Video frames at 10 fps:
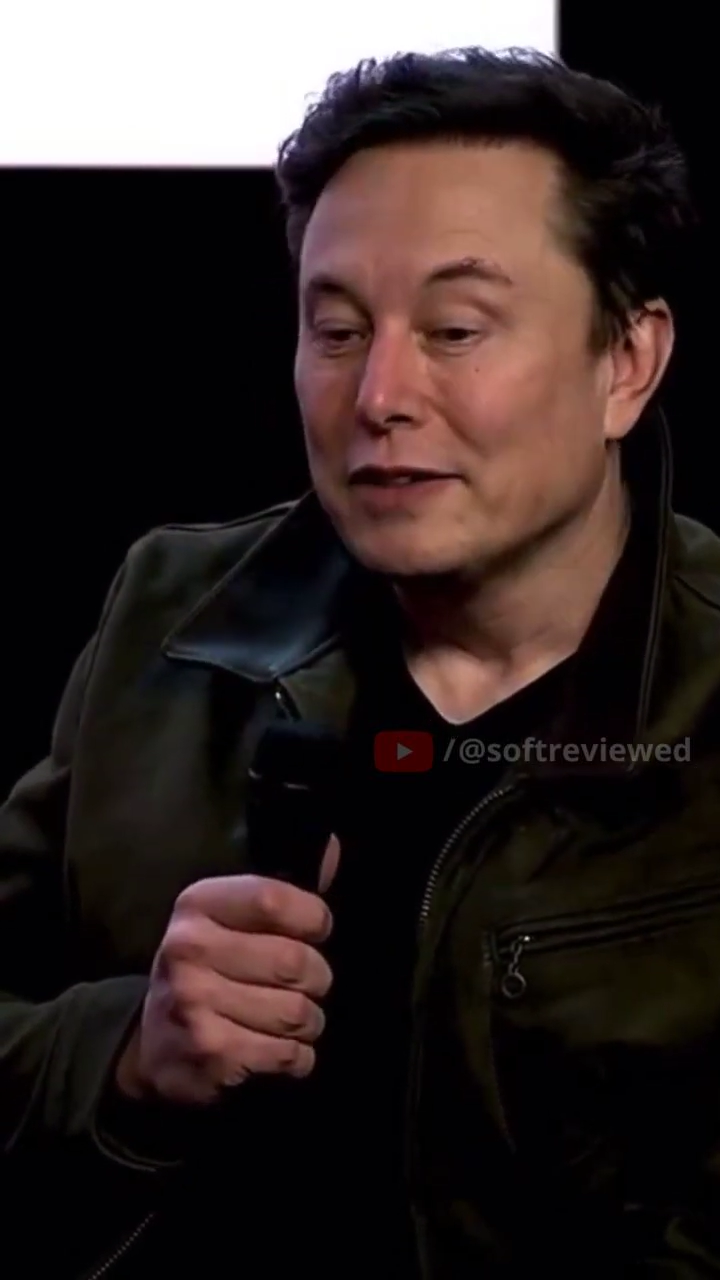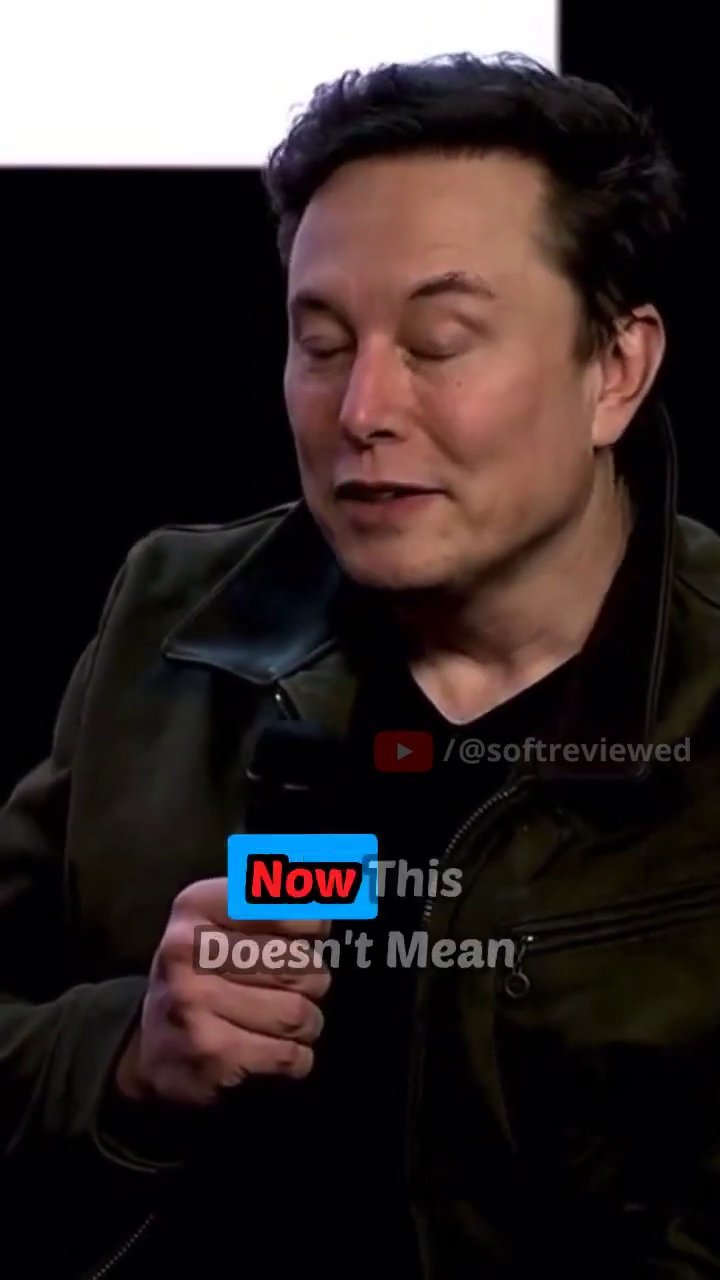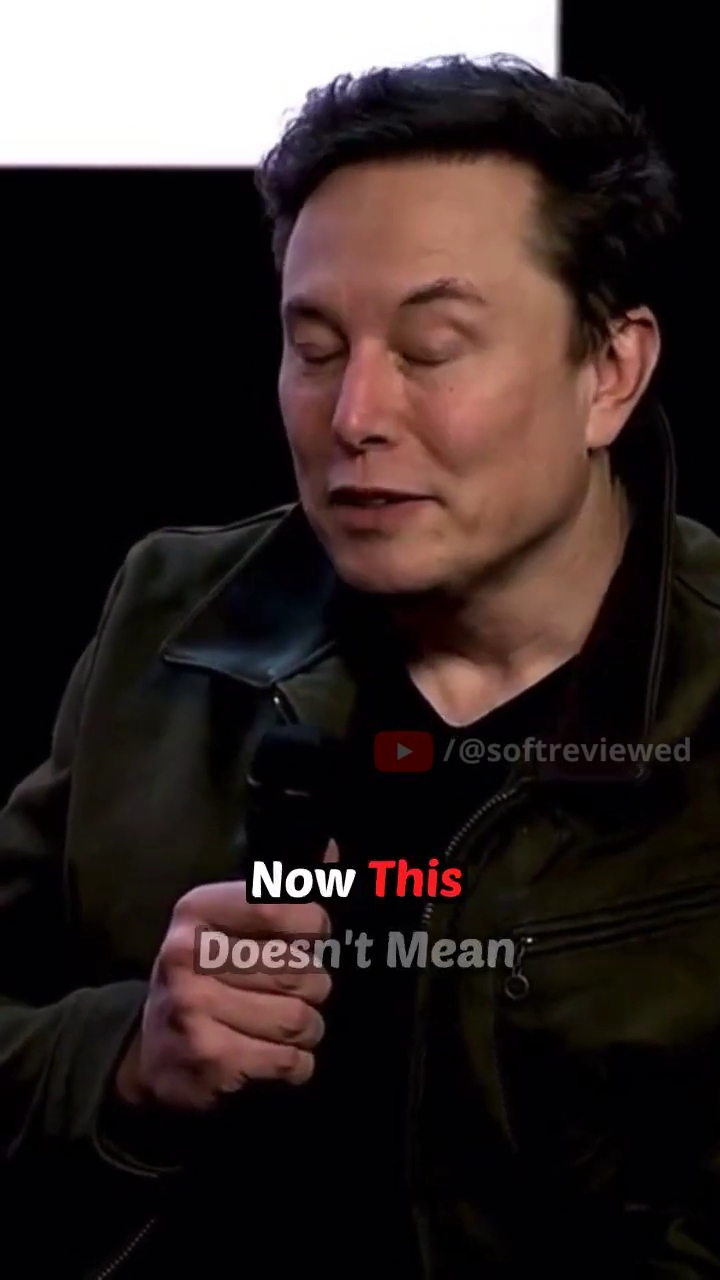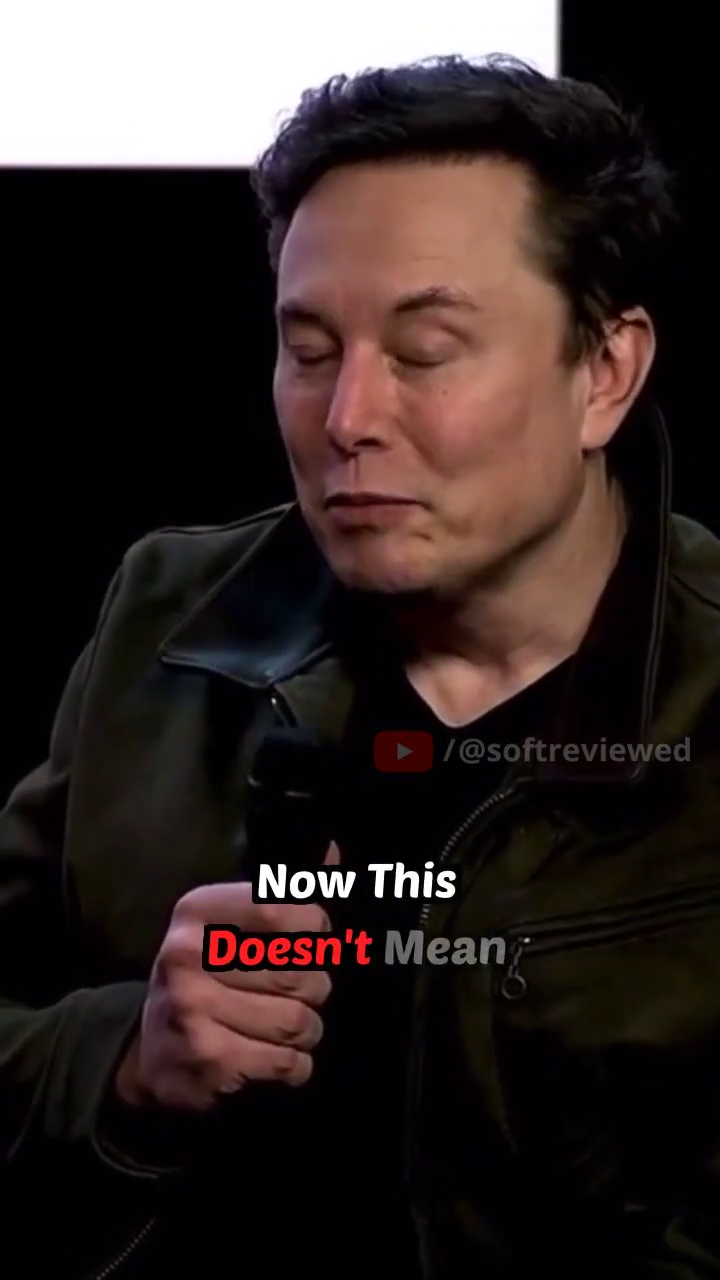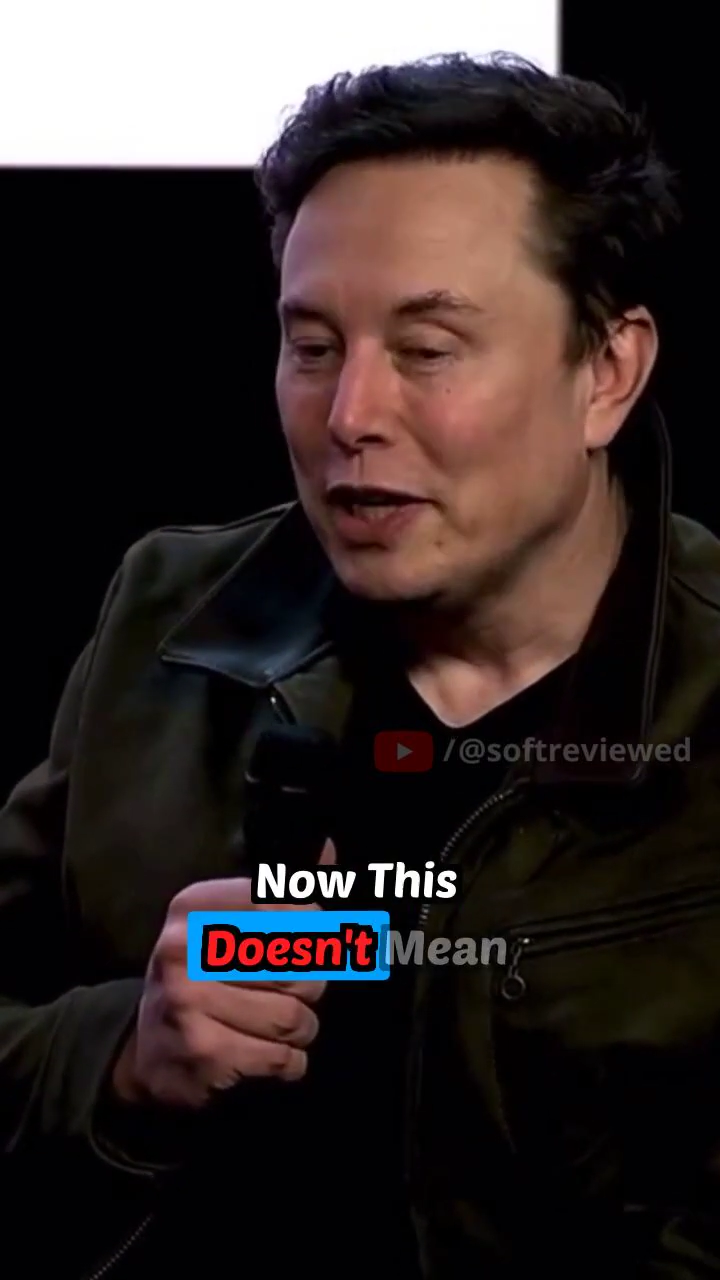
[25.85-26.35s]
this
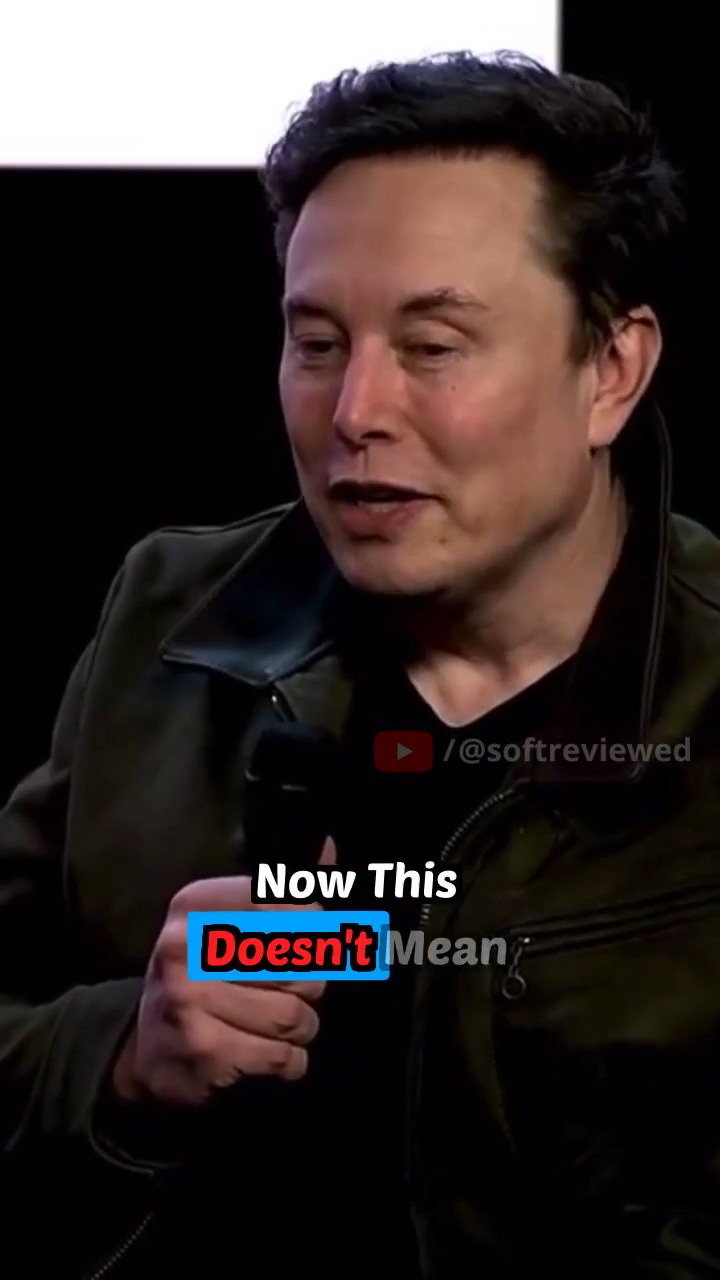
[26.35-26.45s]
doesn't